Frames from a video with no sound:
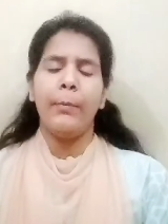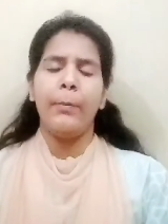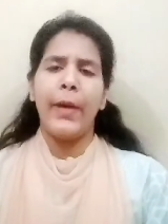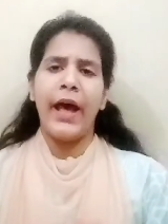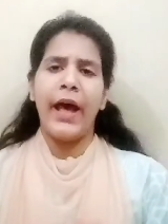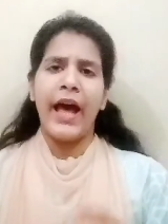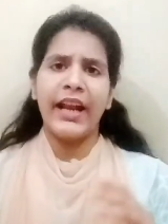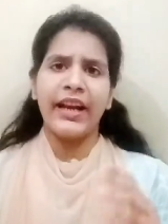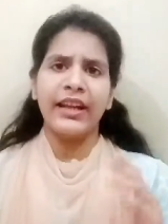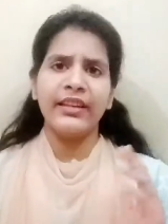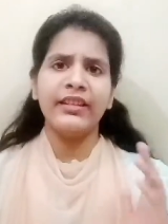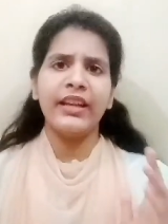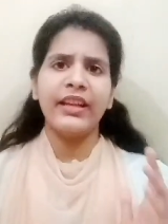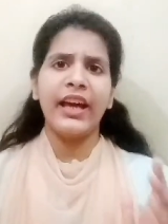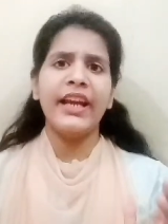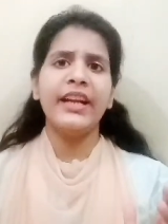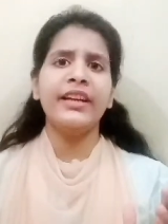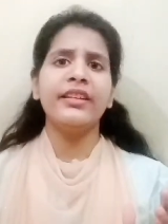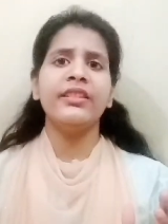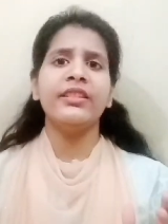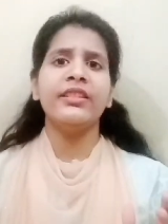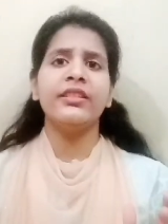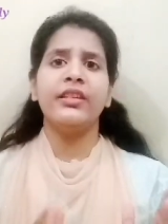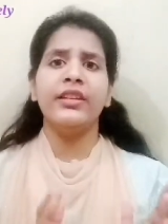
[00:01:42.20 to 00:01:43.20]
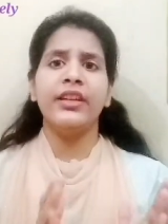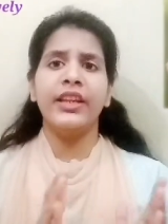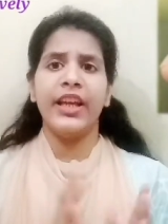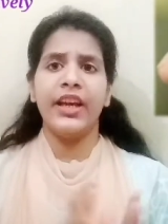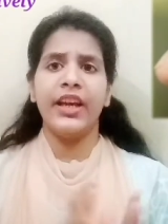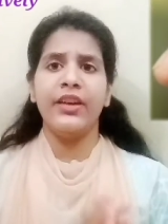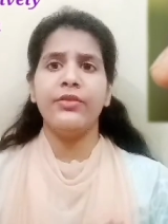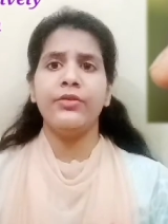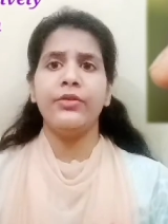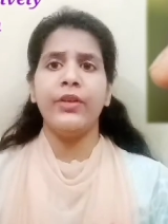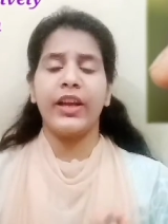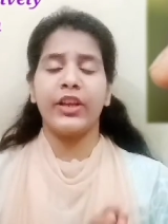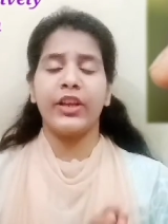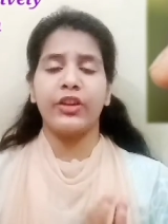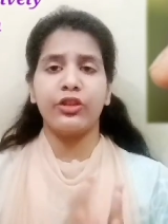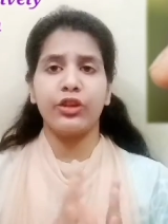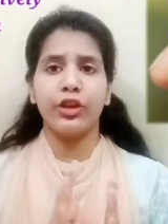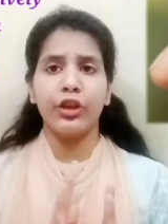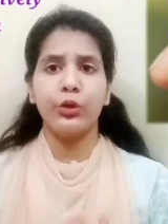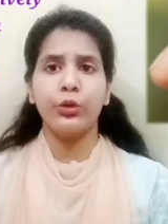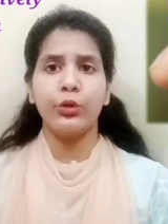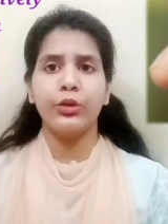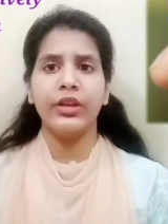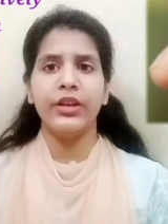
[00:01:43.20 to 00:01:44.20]
Parasites live
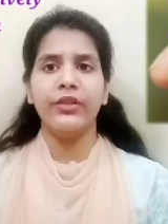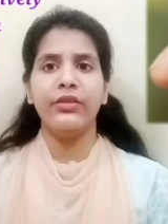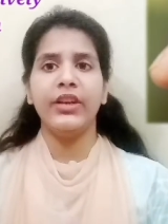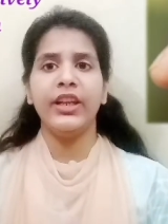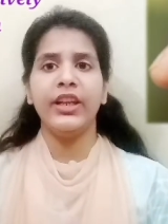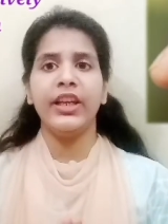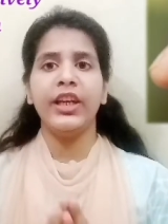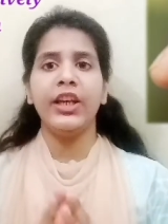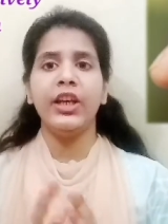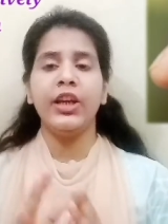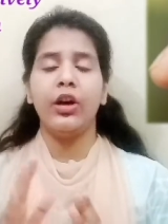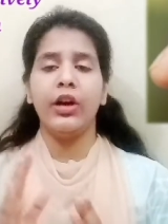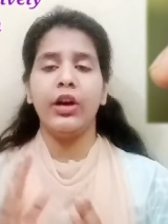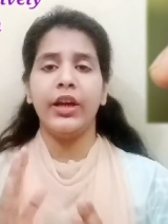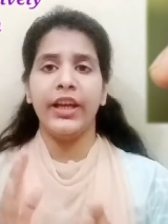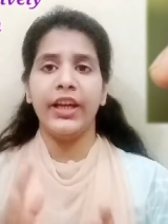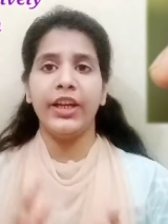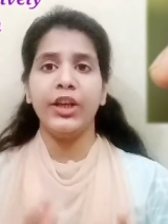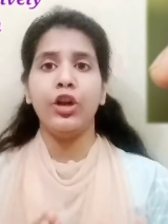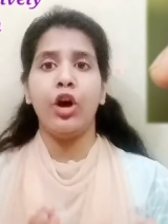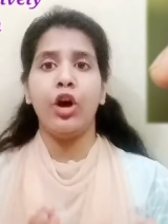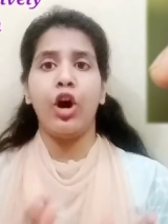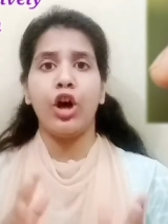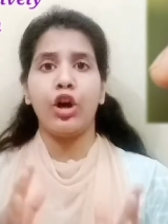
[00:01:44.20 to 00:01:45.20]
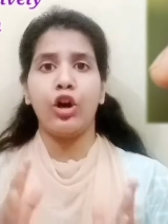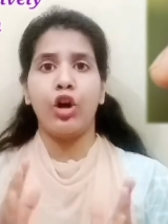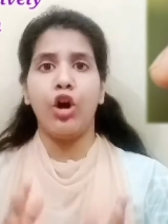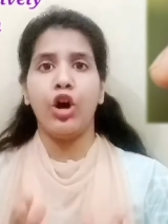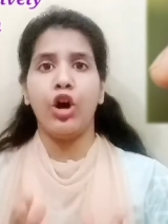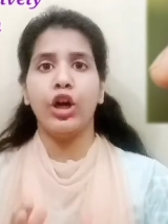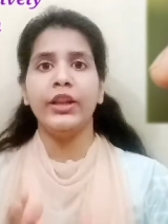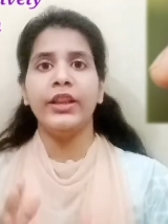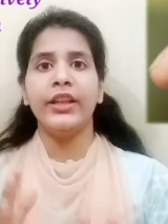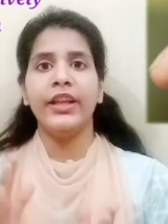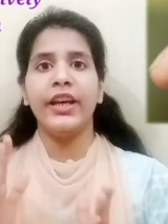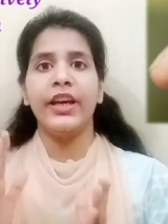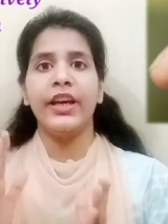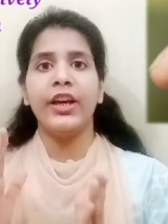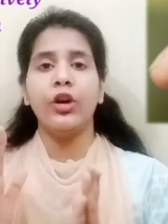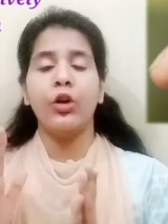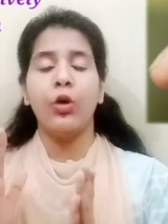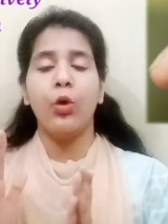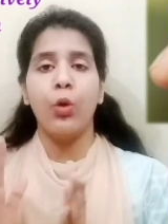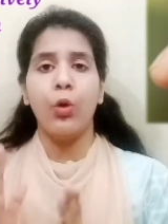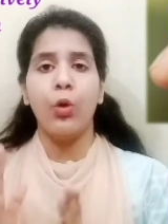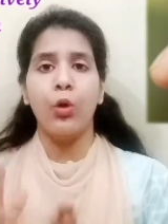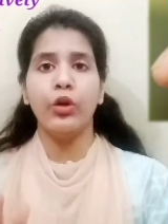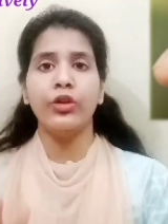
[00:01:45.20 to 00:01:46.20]
exclusively in or on their
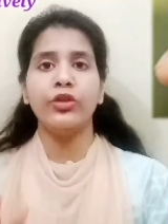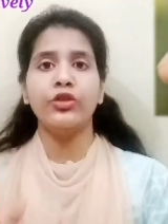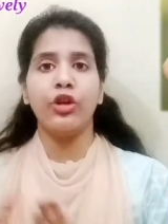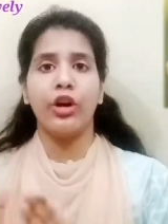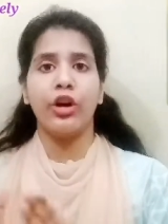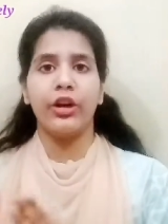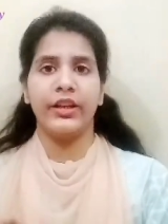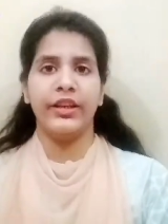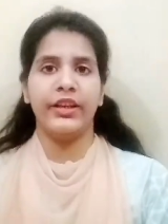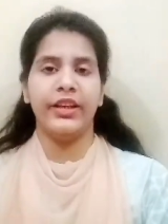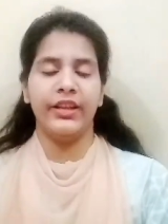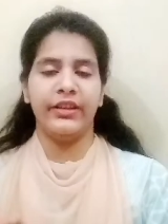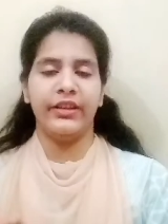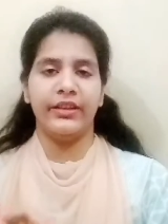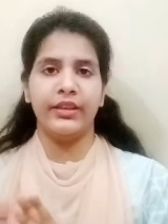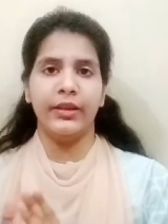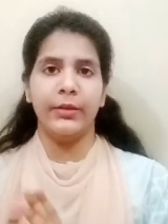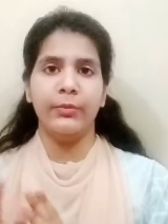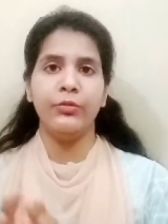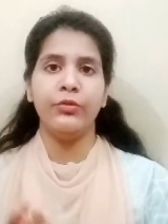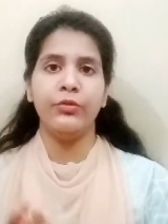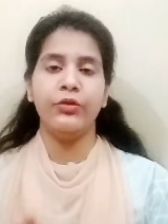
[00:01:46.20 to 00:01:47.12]
host organism.